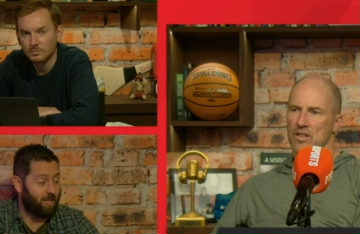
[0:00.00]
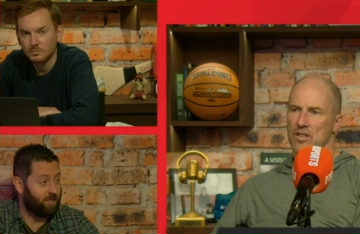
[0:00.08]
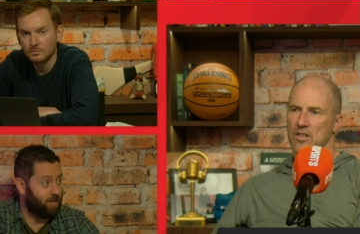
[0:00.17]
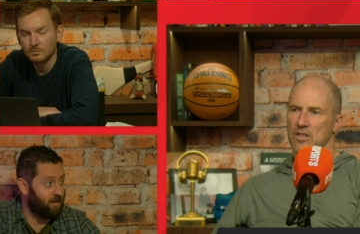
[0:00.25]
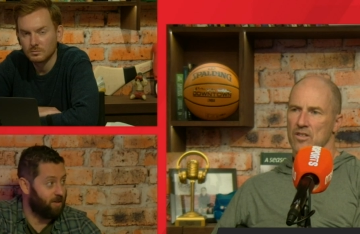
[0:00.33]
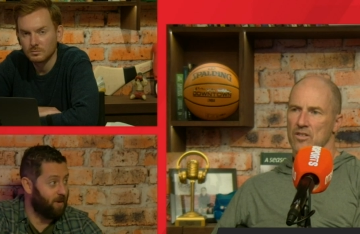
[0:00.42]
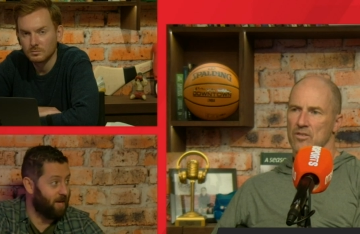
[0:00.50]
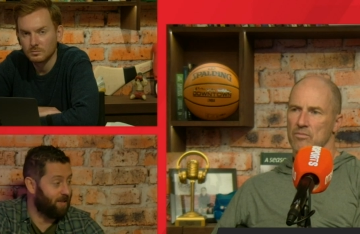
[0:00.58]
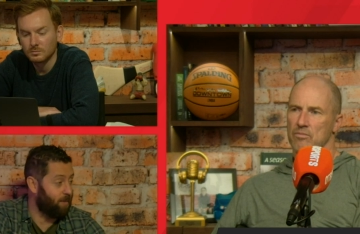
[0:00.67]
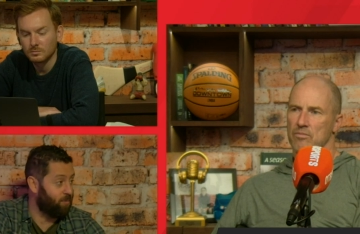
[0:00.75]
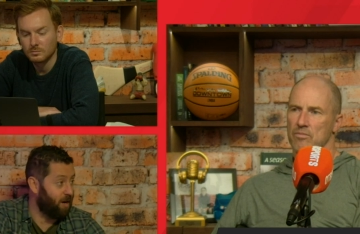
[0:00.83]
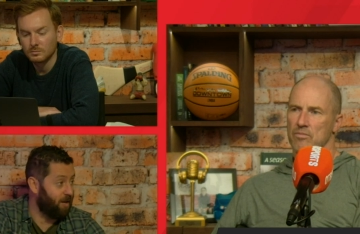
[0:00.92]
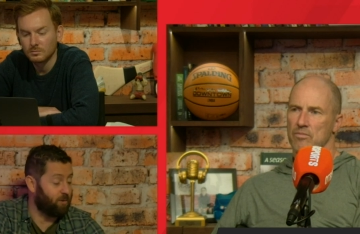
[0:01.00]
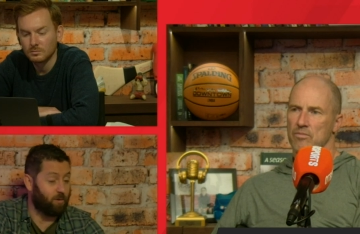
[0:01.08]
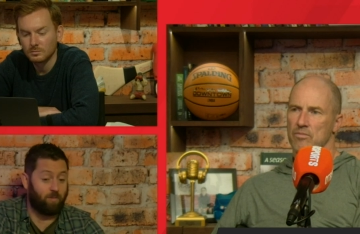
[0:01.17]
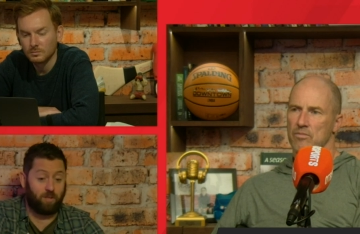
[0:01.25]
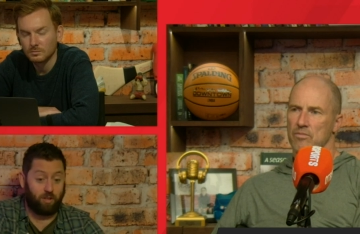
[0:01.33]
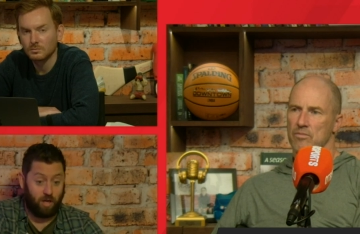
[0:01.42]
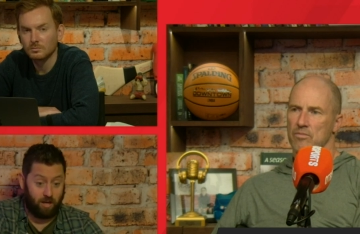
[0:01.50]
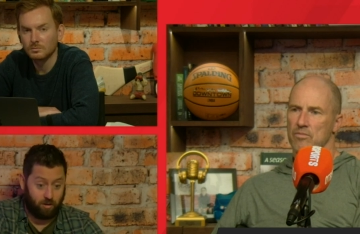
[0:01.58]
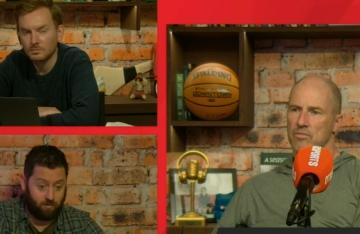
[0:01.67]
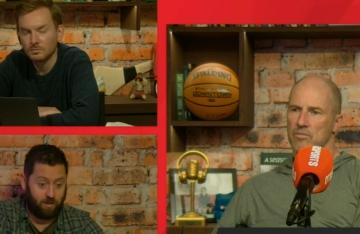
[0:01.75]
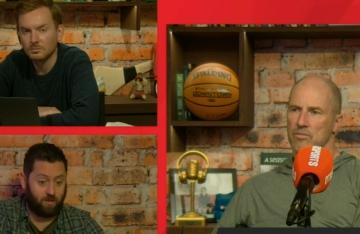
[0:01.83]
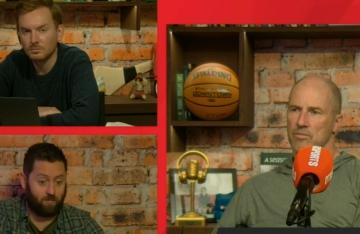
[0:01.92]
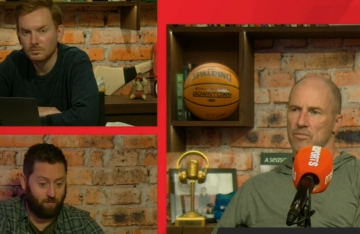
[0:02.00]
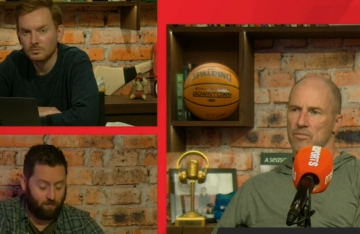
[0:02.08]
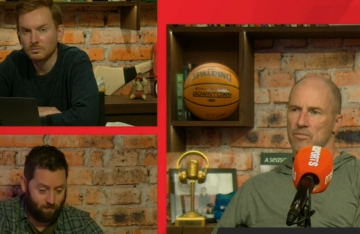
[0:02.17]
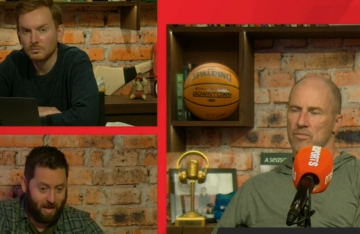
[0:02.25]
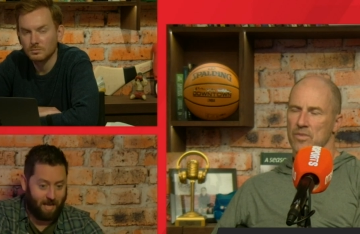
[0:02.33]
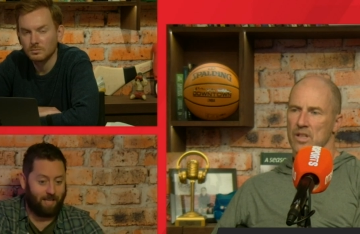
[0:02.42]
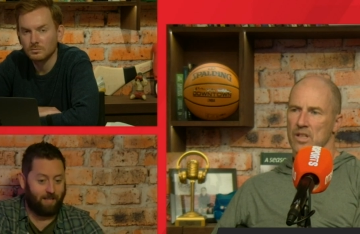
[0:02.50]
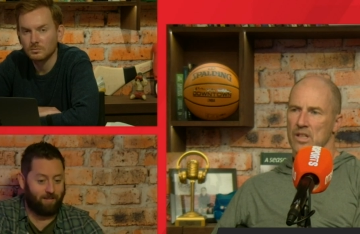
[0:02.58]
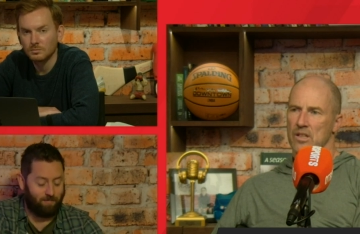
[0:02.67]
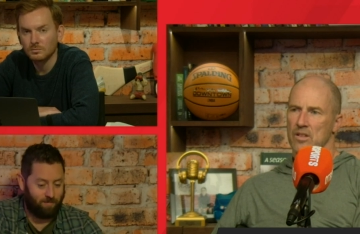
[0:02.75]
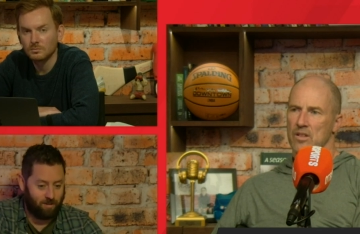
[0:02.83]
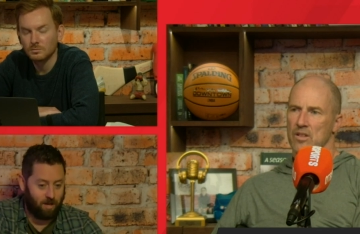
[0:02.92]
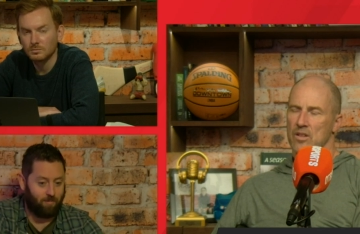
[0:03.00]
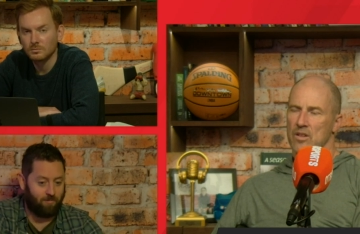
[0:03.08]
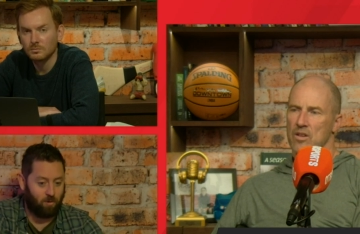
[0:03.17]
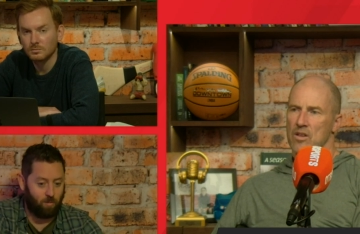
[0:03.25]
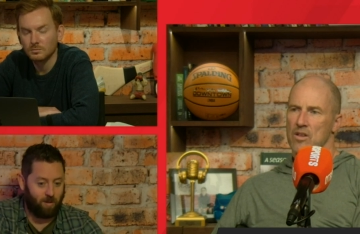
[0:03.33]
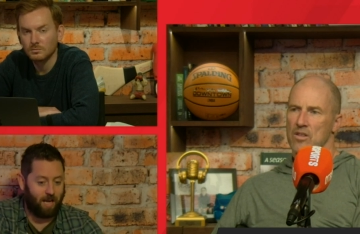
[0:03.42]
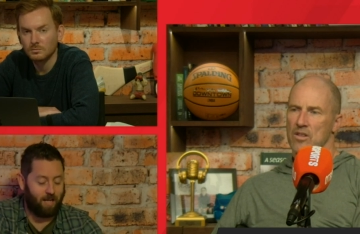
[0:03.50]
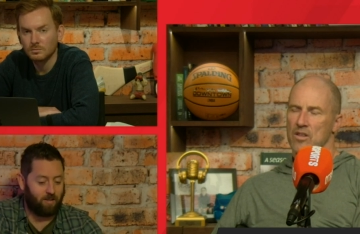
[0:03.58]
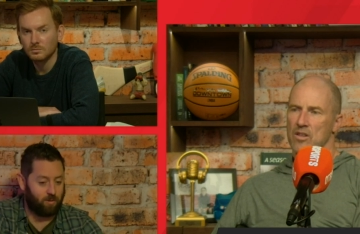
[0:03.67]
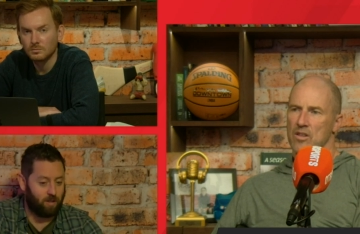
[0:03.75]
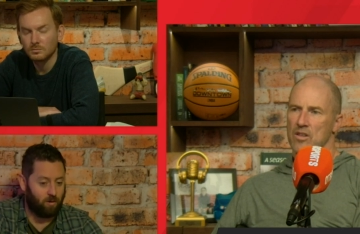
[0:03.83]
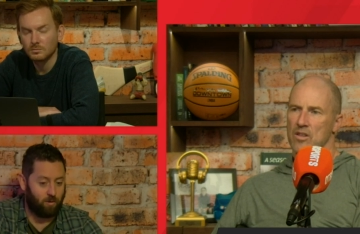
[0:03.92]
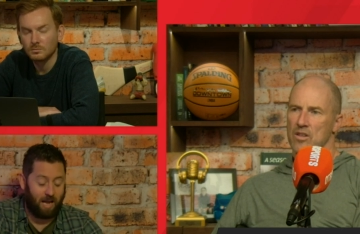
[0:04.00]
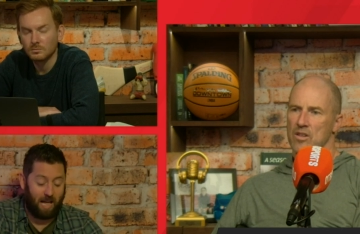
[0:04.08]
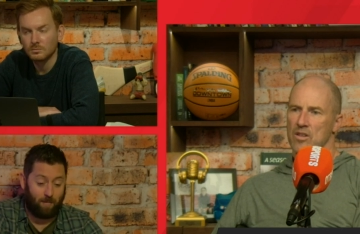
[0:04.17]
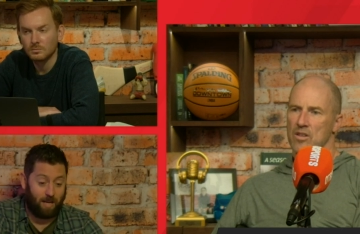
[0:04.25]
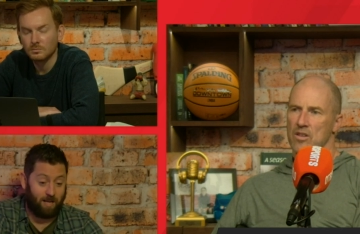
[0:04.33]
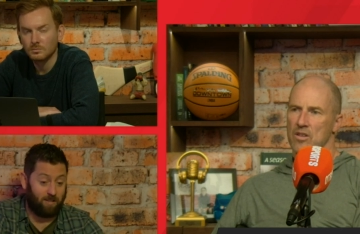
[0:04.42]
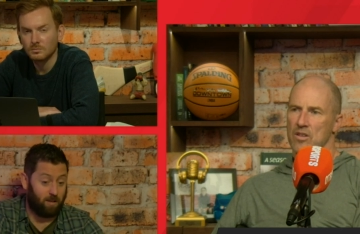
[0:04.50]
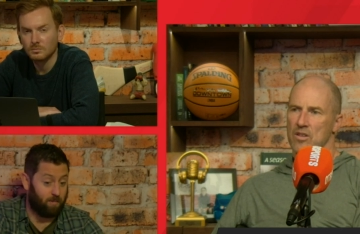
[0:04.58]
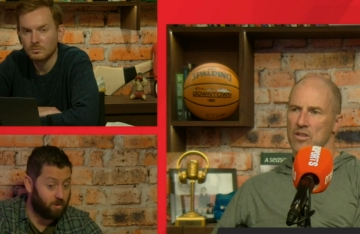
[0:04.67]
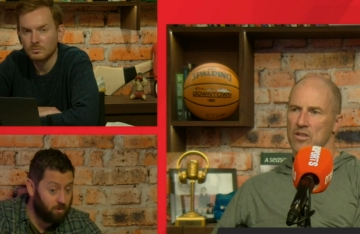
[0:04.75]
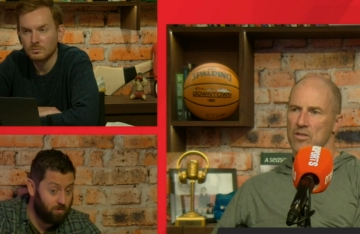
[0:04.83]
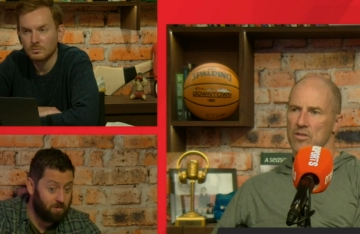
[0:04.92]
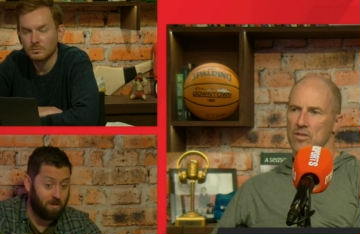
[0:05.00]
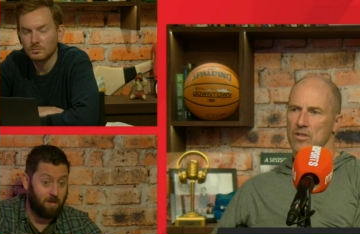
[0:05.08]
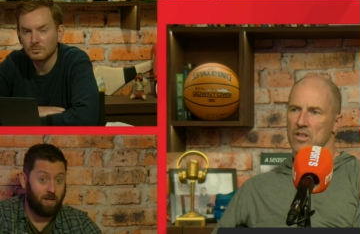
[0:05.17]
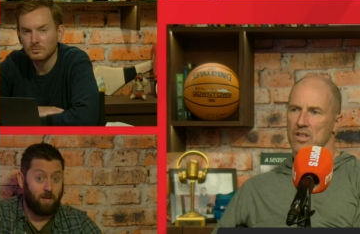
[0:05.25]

Speaker 1: start to make that breakthrough. Obviously, Shane Duffy's back in top form again, so it's not going to happen anytime soon.